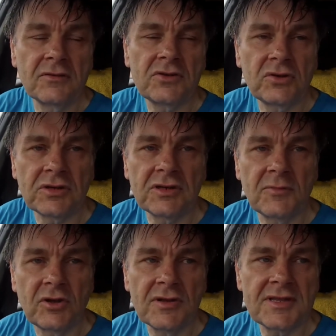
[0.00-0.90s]
Talking
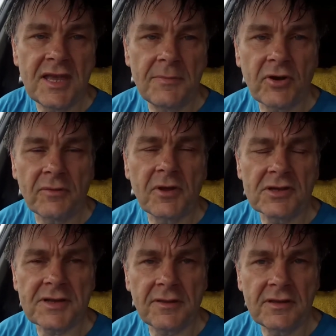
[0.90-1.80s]
about the taper,
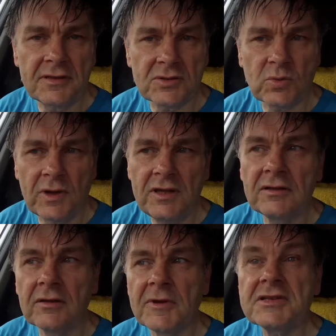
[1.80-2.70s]
because I think it's
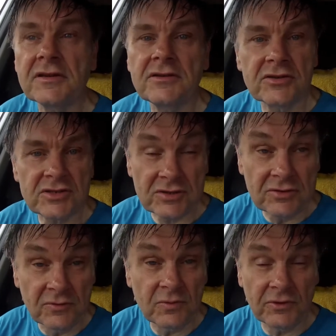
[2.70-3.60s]
widely
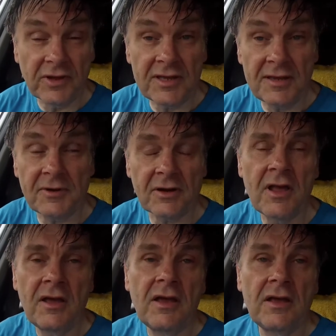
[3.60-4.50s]
misunderstood what the taper
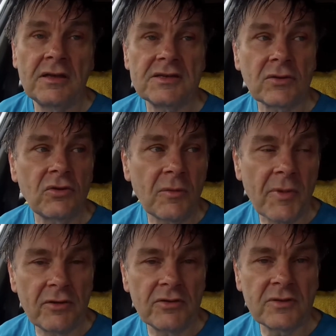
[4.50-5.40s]
is all
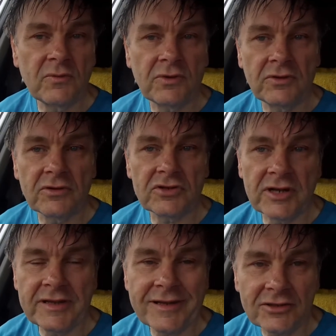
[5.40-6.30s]
about and what you're
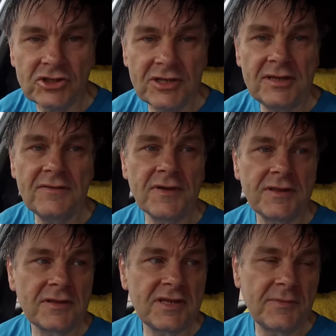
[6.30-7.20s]
trying to achieve
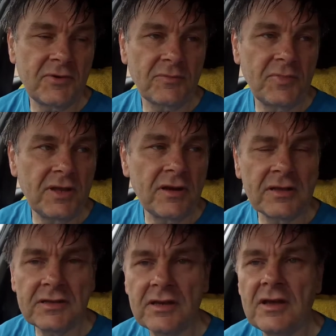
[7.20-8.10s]
in the taper
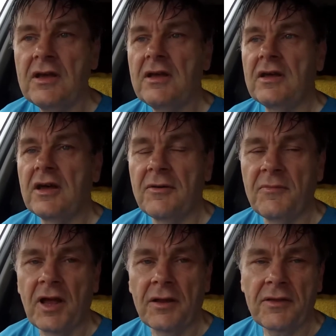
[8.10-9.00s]
period.
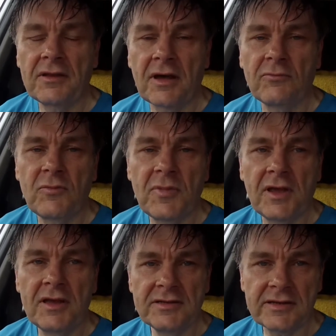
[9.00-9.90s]
I think that would be
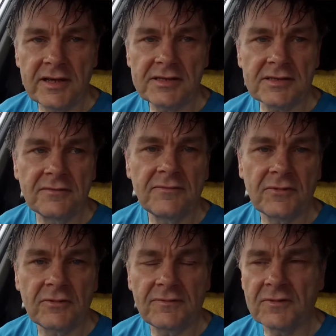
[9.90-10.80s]
interesting
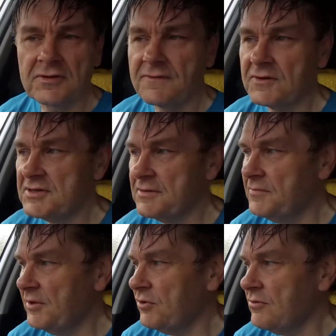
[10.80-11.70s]
for some
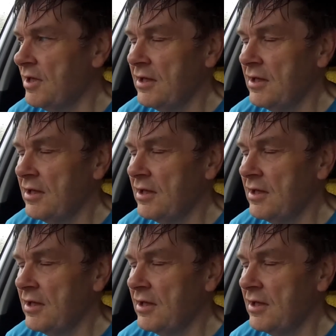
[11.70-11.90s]
people.